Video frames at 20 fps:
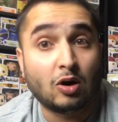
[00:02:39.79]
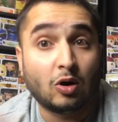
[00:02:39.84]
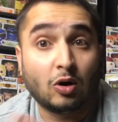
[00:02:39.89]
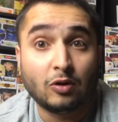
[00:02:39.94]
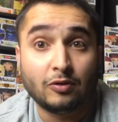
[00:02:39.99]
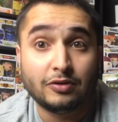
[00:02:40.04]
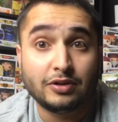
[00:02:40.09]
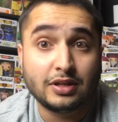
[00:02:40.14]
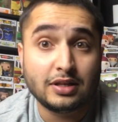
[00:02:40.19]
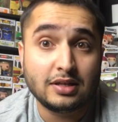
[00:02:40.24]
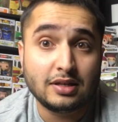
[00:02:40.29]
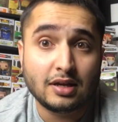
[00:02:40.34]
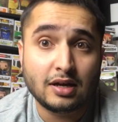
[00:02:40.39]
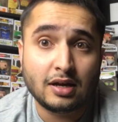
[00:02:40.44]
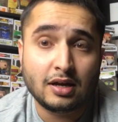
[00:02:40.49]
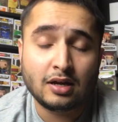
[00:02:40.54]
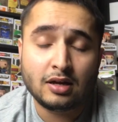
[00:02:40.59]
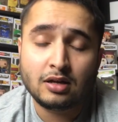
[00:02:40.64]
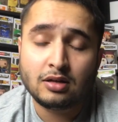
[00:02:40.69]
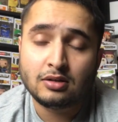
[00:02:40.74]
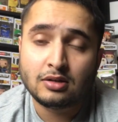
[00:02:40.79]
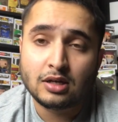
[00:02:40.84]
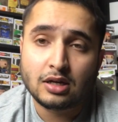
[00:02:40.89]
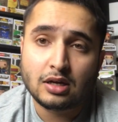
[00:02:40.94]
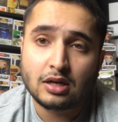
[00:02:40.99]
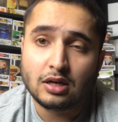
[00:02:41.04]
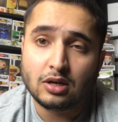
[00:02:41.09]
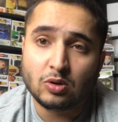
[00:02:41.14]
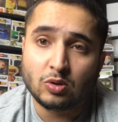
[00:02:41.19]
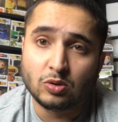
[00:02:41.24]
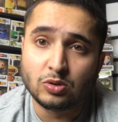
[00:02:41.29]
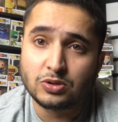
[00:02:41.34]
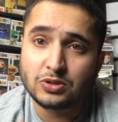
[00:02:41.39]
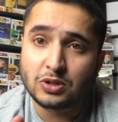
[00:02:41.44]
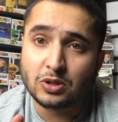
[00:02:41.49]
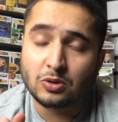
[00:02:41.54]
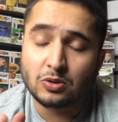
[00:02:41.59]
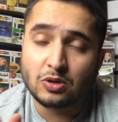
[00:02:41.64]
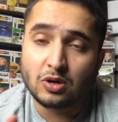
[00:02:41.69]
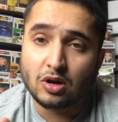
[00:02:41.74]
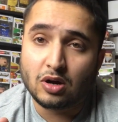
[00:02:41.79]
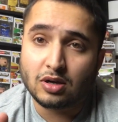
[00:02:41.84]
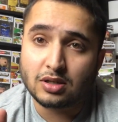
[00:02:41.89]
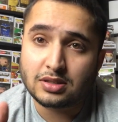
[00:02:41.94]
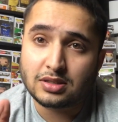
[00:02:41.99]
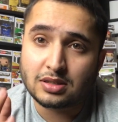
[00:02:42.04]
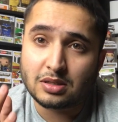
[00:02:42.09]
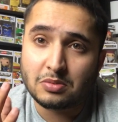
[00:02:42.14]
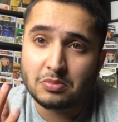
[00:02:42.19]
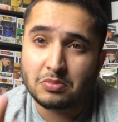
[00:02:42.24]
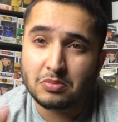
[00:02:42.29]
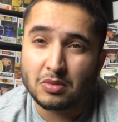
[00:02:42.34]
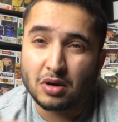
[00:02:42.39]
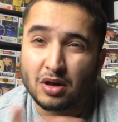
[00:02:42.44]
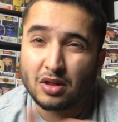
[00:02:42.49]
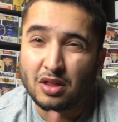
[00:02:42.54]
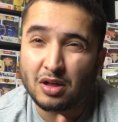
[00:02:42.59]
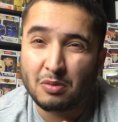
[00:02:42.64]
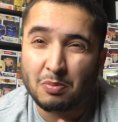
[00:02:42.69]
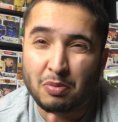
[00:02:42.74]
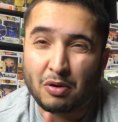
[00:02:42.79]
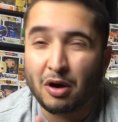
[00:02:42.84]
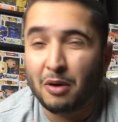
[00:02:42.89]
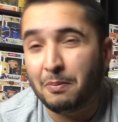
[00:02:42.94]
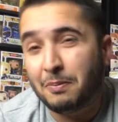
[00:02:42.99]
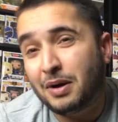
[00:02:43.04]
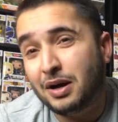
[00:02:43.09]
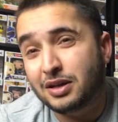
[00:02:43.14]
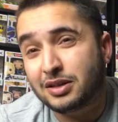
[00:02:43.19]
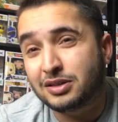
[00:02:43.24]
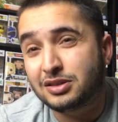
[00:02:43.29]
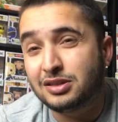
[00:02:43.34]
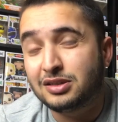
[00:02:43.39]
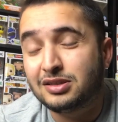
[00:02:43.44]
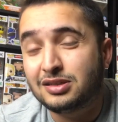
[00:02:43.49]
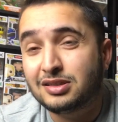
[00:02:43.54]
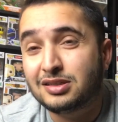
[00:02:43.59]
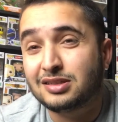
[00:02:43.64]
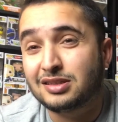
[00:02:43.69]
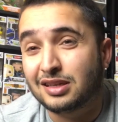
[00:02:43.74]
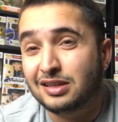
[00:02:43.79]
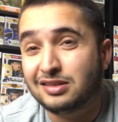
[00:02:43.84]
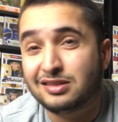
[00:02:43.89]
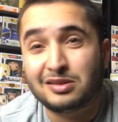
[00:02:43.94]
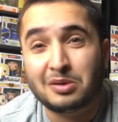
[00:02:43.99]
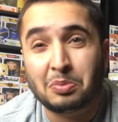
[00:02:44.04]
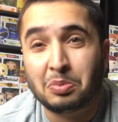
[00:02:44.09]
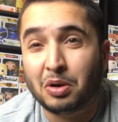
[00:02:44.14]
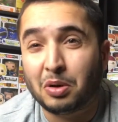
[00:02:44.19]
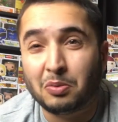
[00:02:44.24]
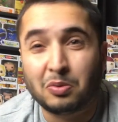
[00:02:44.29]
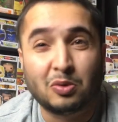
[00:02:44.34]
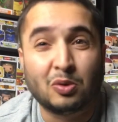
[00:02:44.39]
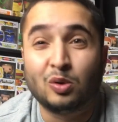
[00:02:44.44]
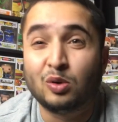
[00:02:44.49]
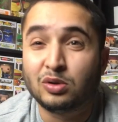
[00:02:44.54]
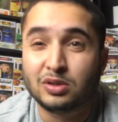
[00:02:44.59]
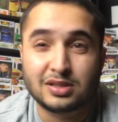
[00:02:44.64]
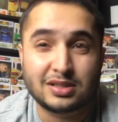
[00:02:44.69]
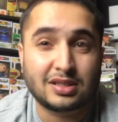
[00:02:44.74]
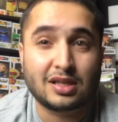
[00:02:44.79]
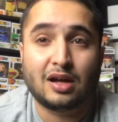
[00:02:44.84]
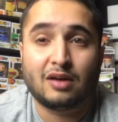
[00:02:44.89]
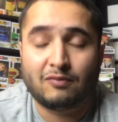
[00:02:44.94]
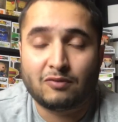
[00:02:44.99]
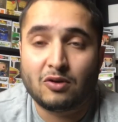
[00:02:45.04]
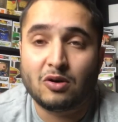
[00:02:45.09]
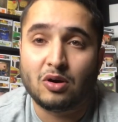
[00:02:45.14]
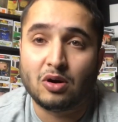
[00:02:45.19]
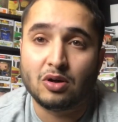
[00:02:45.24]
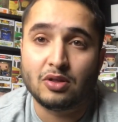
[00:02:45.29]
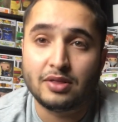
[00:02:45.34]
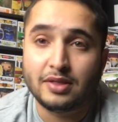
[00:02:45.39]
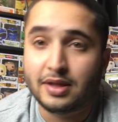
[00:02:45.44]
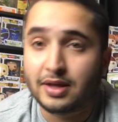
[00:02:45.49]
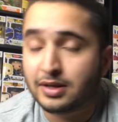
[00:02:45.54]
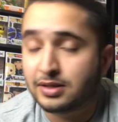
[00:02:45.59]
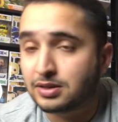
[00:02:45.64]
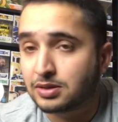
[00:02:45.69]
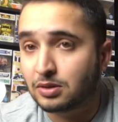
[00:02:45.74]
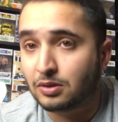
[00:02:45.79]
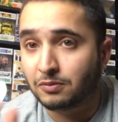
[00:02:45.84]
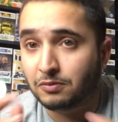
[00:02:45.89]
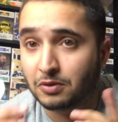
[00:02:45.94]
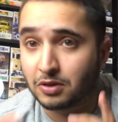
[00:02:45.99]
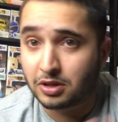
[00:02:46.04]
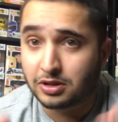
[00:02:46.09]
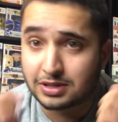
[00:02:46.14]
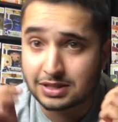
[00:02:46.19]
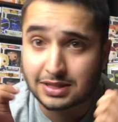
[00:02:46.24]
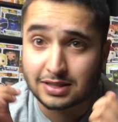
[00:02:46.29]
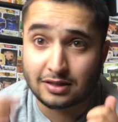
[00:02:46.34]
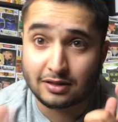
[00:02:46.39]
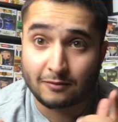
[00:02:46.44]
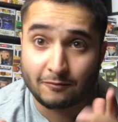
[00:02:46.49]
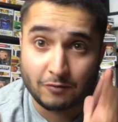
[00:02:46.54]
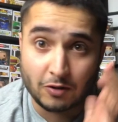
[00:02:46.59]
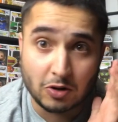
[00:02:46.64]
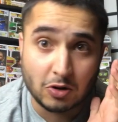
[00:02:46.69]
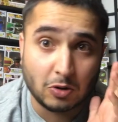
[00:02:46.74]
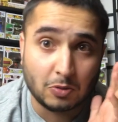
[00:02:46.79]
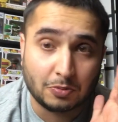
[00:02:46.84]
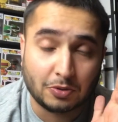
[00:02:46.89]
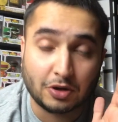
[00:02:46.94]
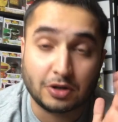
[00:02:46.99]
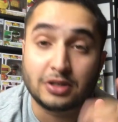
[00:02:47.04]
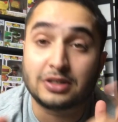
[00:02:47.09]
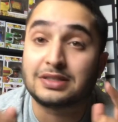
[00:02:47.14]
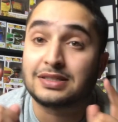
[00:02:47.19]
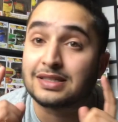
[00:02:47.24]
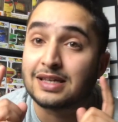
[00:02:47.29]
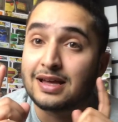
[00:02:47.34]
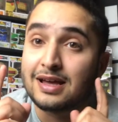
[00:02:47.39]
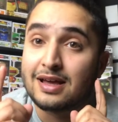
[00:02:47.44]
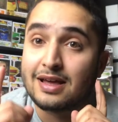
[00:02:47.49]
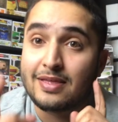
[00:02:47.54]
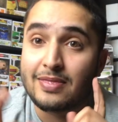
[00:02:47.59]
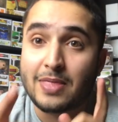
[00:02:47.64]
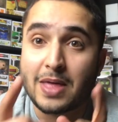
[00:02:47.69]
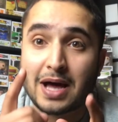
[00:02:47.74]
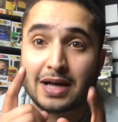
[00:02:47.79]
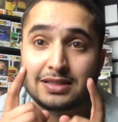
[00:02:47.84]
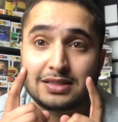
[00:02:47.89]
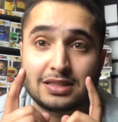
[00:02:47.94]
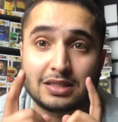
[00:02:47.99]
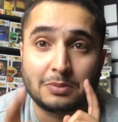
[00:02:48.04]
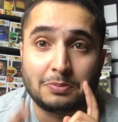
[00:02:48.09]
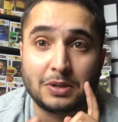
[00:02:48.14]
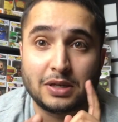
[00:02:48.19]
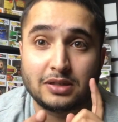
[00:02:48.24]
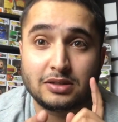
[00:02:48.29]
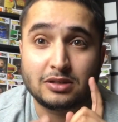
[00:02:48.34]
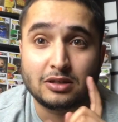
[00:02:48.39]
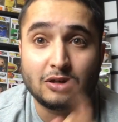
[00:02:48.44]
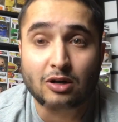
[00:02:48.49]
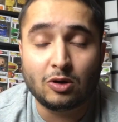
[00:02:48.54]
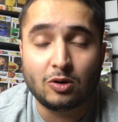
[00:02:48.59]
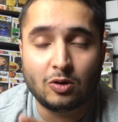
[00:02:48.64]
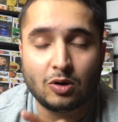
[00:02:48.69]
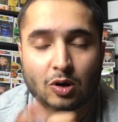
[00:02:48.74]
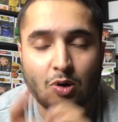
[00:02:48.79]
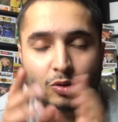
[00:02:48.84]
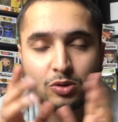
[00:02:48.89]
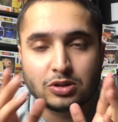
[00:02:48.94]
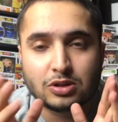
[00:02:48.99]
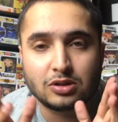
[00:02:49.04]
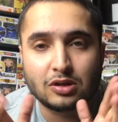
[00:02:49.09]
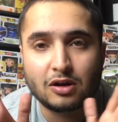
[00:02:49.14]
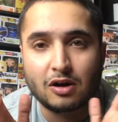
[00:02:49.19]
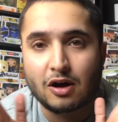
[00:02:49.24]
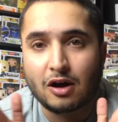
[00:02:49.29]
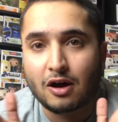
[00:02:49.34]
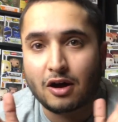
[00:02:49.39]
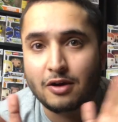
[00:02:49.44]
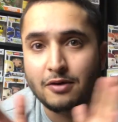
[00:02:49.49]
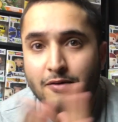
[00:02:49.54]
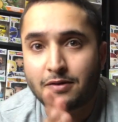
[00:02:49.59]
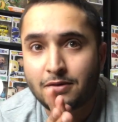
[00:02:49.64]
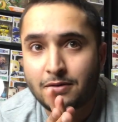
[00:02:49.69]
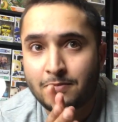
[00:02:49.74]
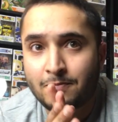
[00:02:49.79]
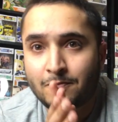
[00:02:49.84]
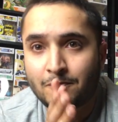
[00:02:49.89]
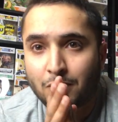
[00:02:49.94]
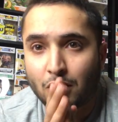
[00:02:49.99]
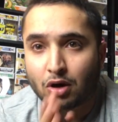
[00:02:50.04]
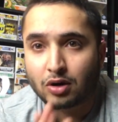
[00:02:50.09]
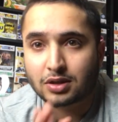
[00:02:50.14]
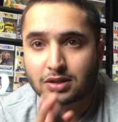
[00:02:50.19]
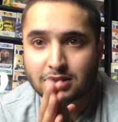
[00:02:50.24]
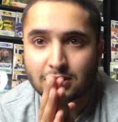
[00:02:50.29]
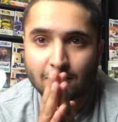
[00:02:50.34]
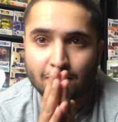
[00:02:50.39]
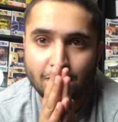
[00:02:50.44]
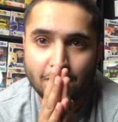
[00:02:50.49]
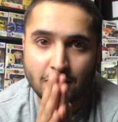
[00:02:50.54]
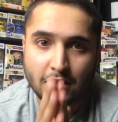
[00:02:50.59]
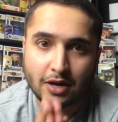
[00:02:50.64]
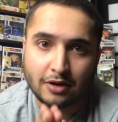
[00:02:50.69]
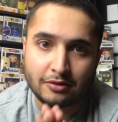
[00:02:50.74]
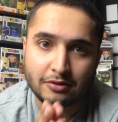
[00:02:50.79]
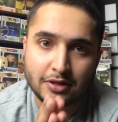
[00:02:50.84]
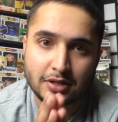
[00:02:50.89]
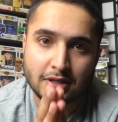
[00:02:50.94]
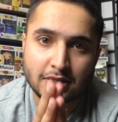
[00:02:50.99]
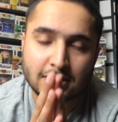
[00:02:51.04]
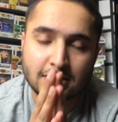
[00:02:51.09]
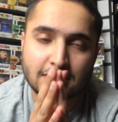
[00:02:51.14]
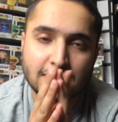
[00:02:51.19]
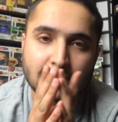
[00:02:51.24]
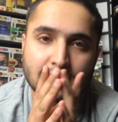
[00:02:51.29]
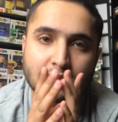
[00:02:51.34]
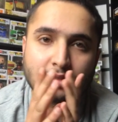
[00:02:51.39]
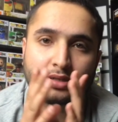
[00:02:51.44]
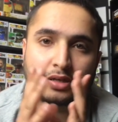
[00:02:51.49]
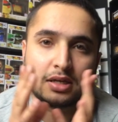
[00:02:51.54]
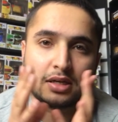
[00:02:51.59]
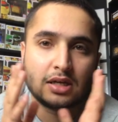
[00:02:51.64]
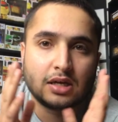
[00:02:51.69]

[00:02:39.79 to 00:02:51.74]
over the year. Also got some other pop packages and pop hauls that I've got on there. So if you're interested in Funko products, that's the place to go. I also unbox various